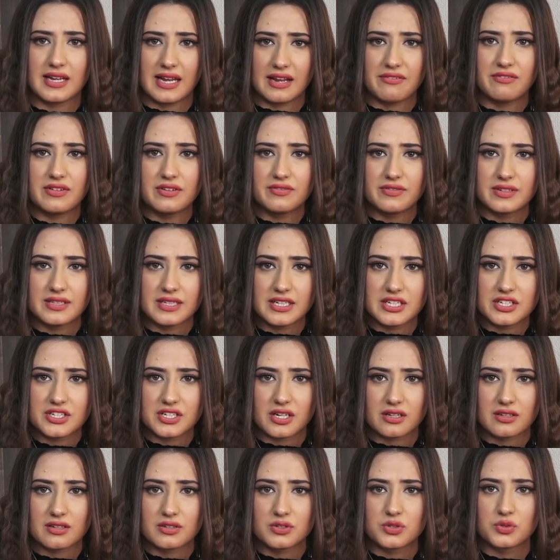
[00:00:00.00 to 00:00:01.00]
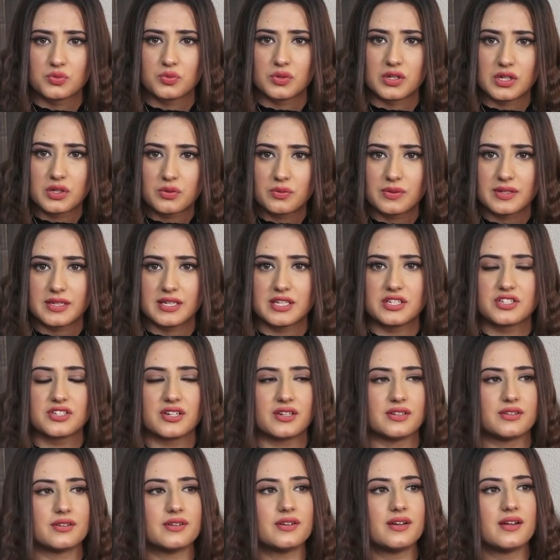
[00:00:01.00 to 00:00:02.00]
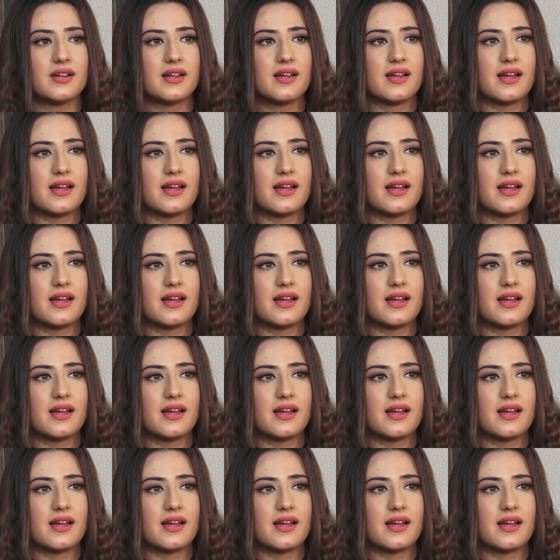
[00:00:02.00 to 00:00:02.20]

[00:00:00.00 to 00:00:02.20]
level with each other to work with each other.